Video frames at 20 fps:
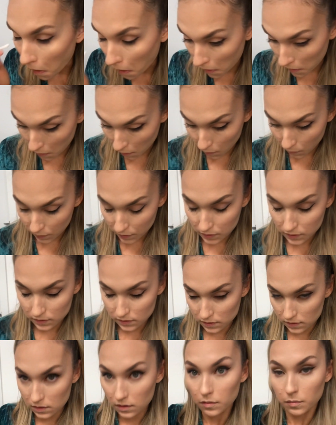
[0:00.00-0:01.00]
I
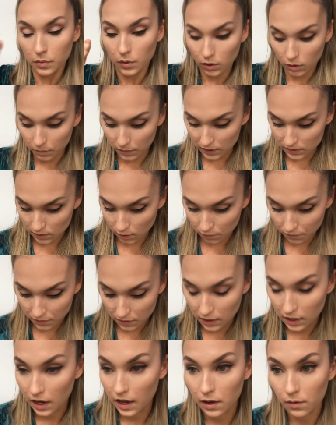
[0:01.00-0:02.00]
always poke myself in
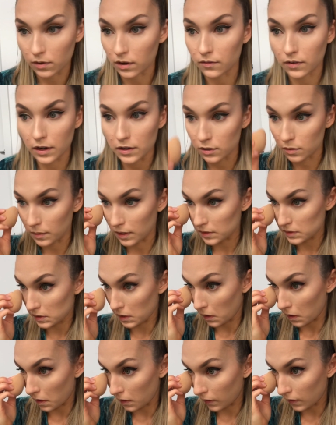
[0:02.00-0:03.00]
the eye whenever I do
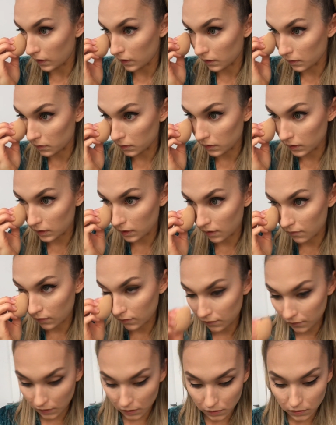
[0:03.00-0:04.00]
mascara, like it literally never
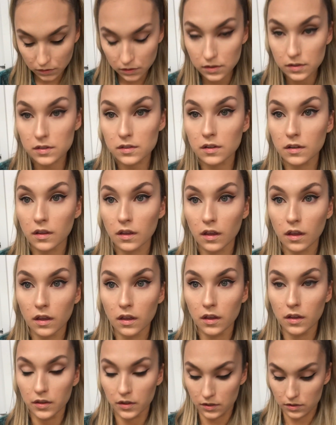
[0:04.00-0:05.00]
fails.
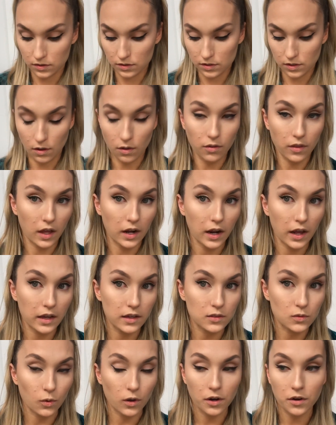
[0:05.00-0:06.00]
So that eye
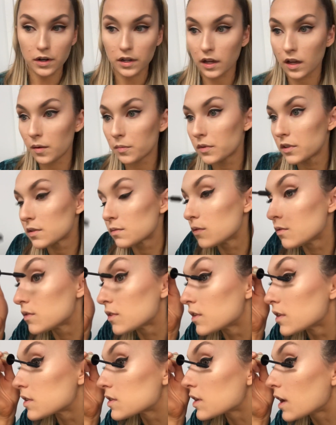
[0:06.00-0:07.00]
is watering up. Let's move to
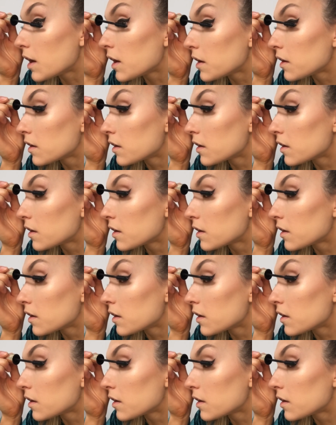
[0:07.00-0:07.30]
this eye.